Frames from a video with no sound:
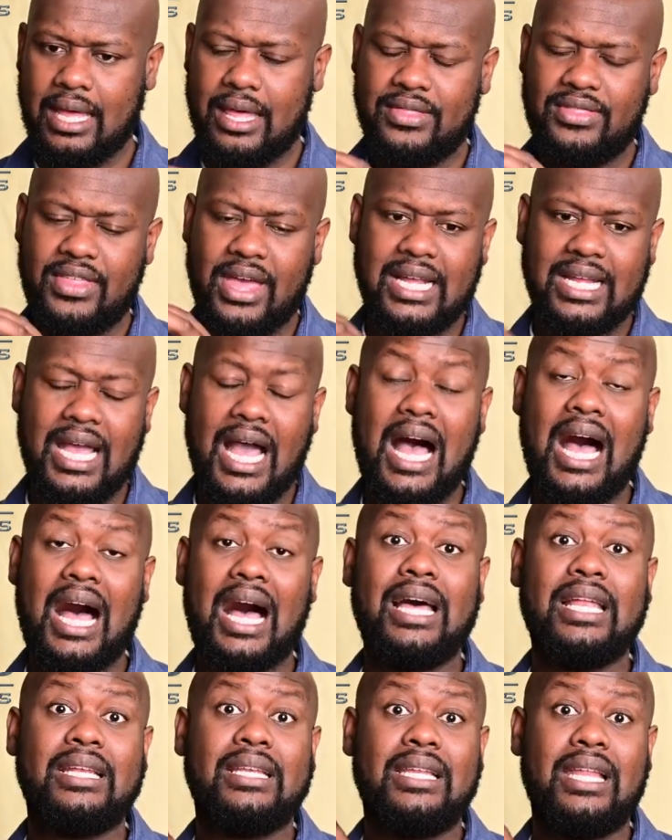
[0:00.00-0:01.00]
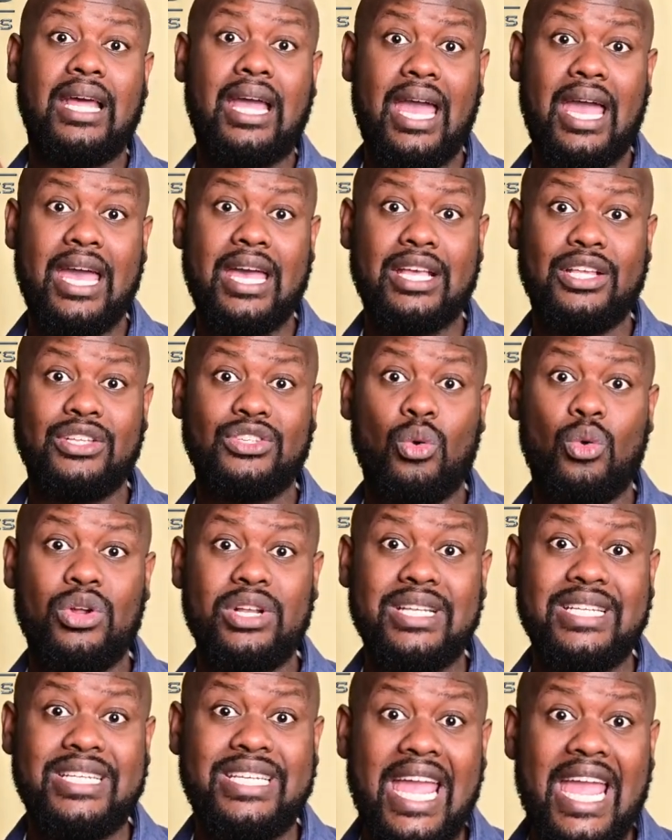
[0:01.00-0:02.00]
that God has
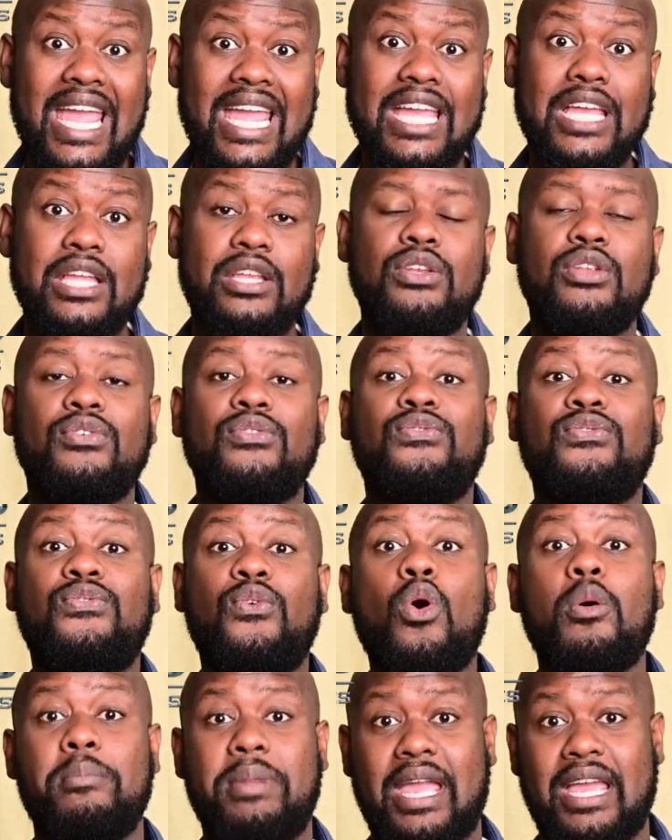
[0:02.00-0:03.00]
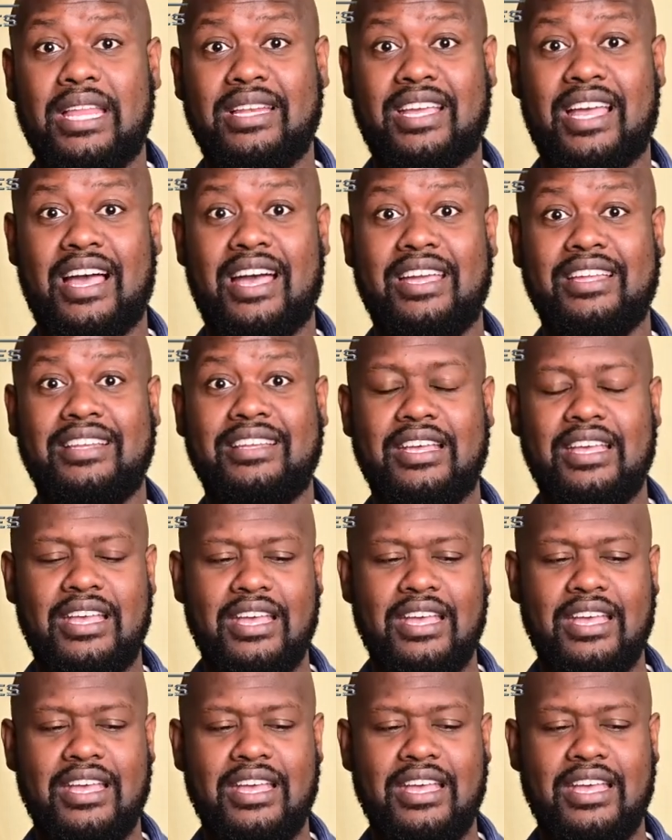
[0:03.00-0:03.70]
ordained for mankind,